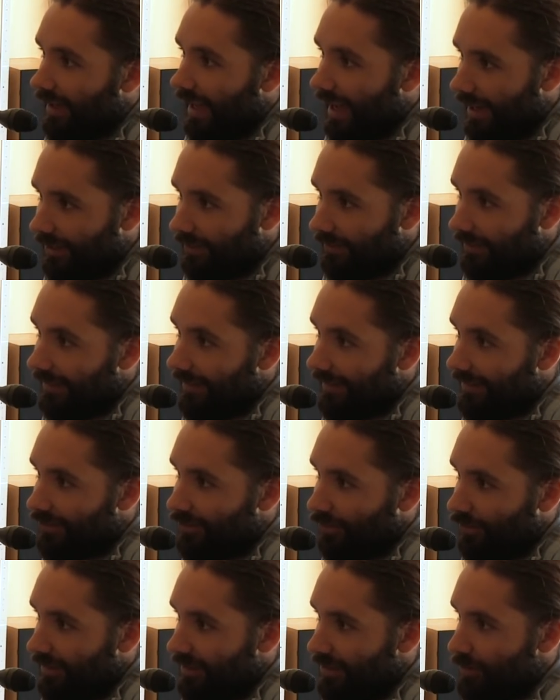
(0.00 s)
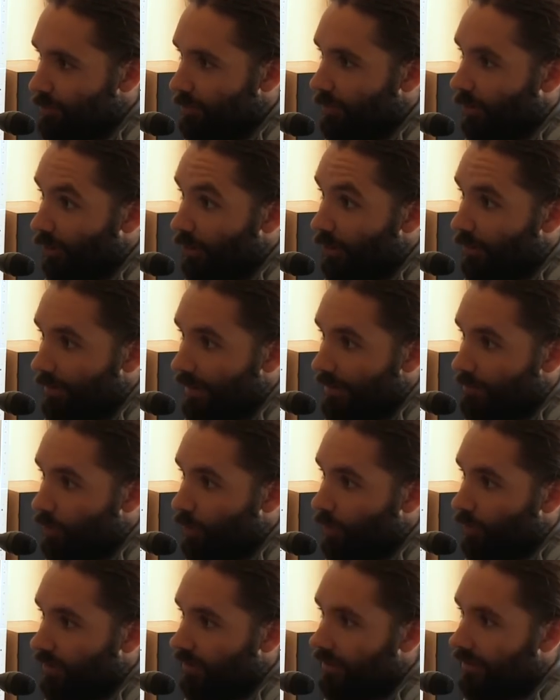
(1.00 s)
analytics on yeah, these on can, the people.
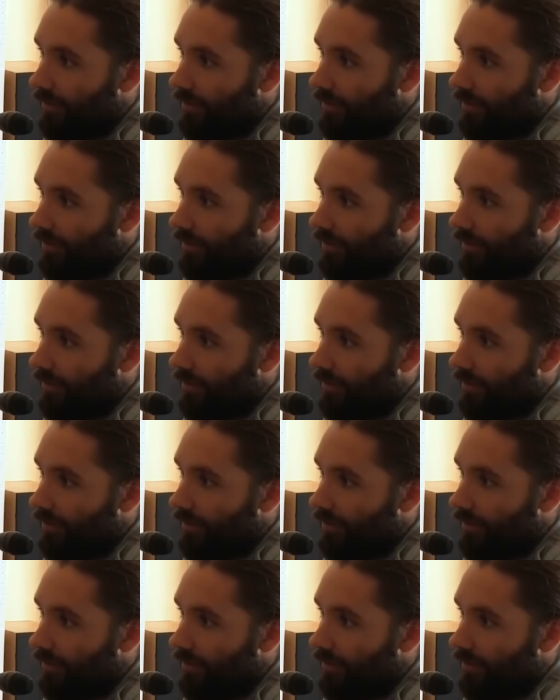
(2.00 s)
It